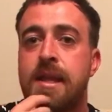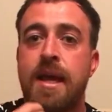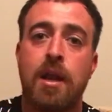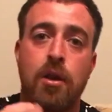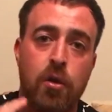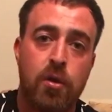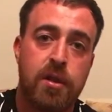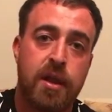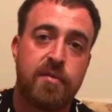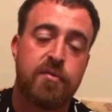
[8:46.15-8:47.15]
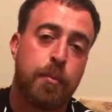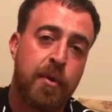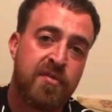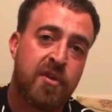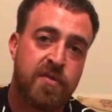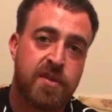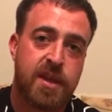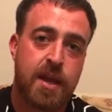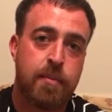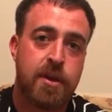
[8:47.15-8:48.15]
then it lulled then for about five to
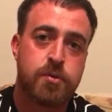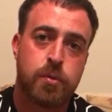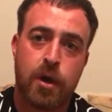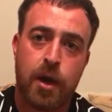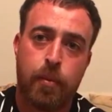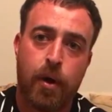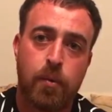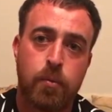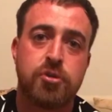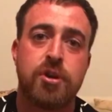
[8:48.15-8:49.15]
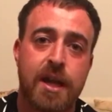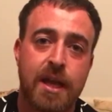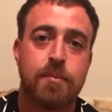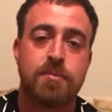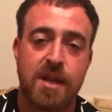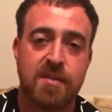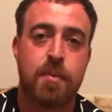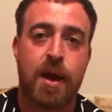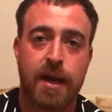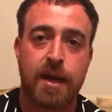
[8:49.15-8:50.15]
ten minutes where Apollon were trying to get themselves
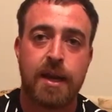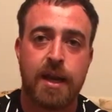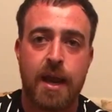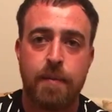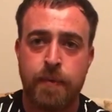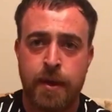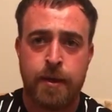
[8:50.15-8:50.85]
back into the game